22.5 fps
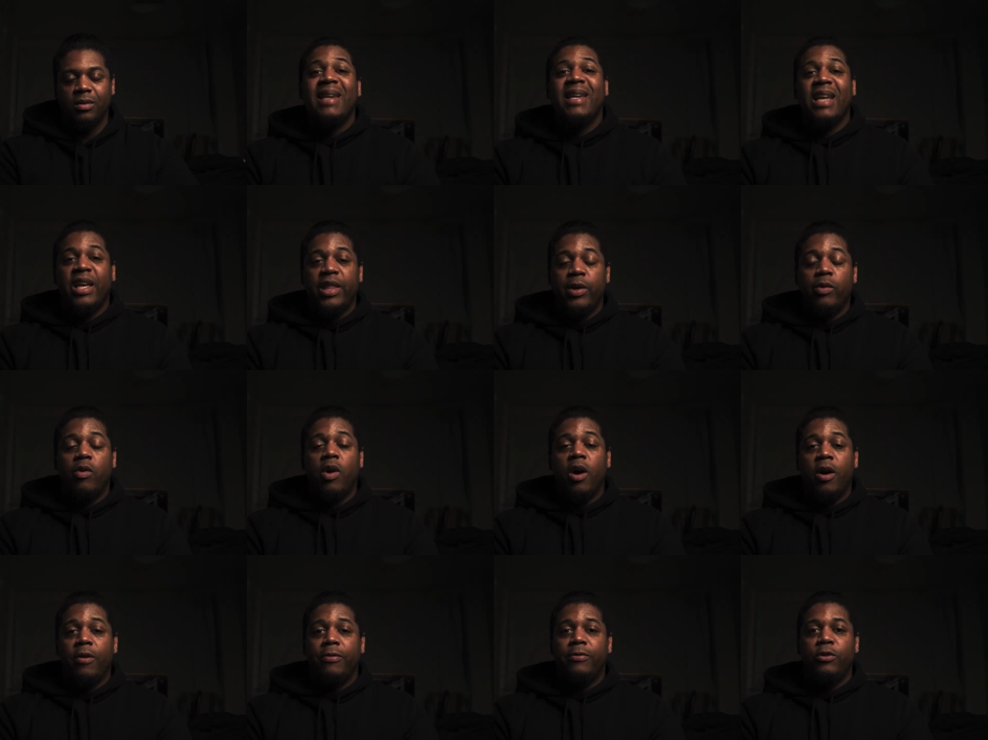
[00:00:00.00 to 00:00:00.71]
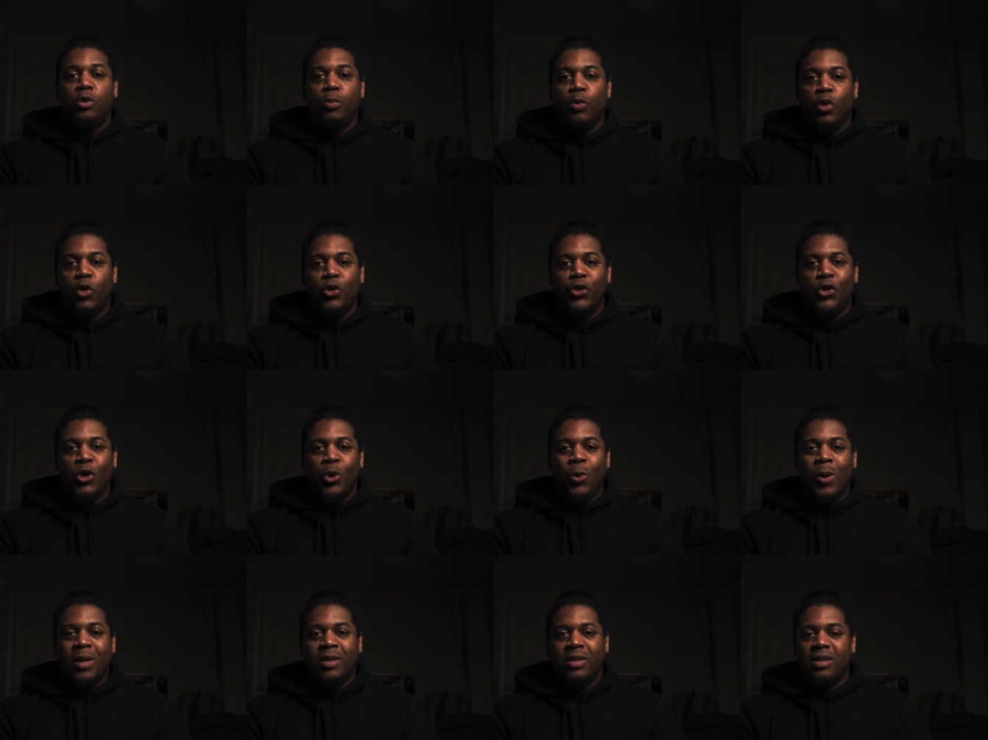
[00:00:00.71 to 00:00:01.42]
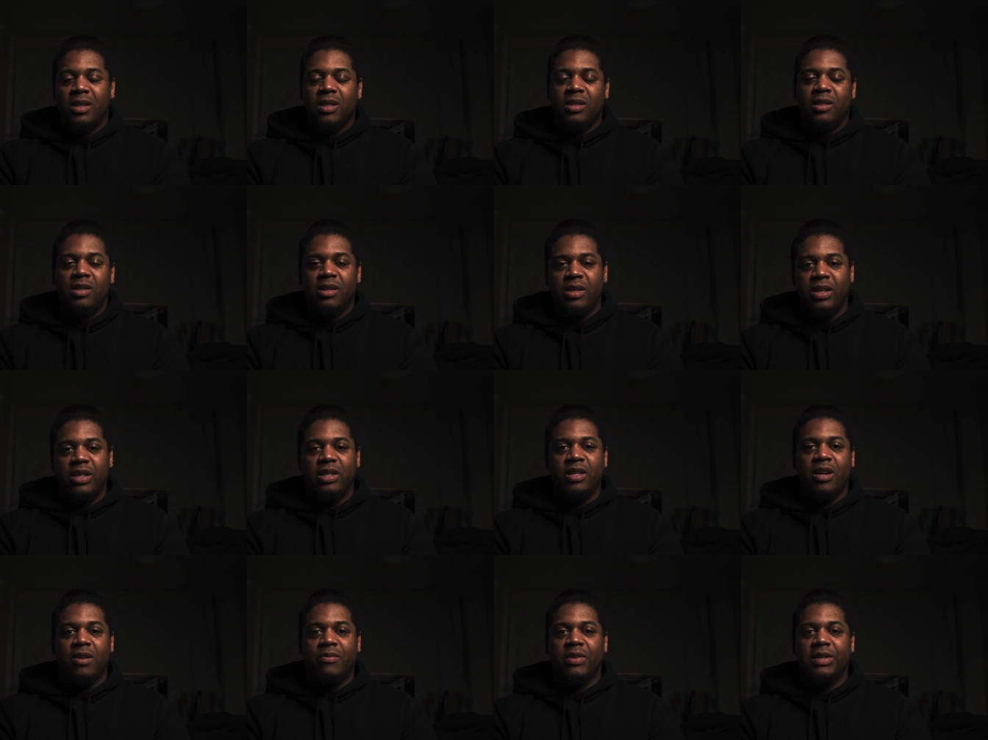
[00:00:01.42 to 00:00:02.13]
Now, there are a few more nuances to
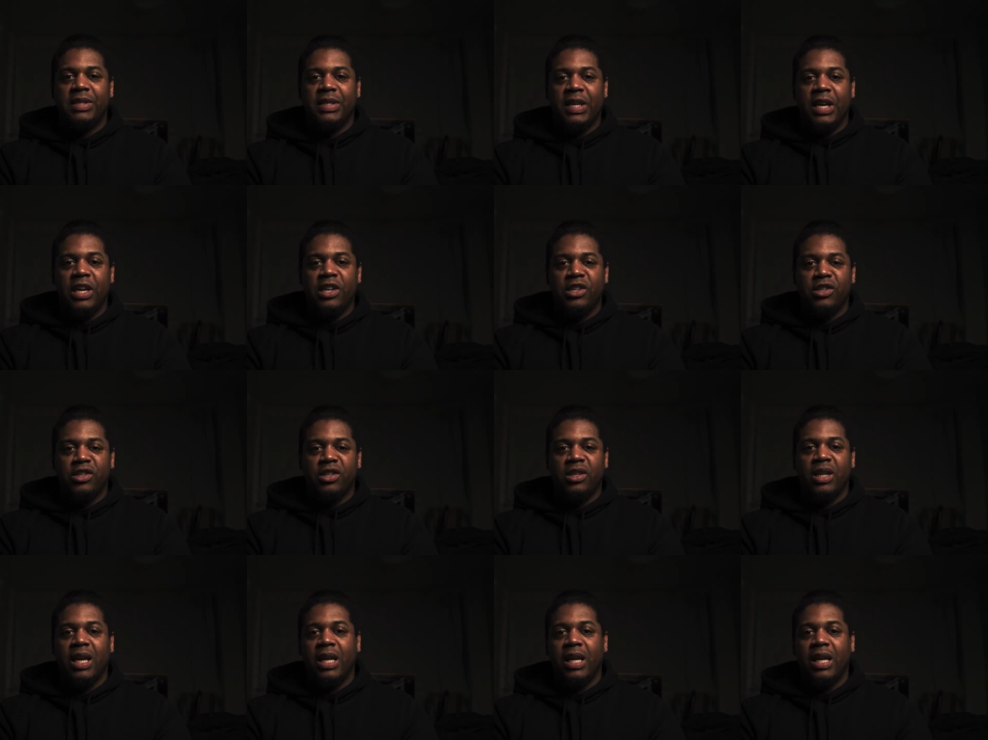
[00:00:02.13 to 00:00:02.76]
this conversation,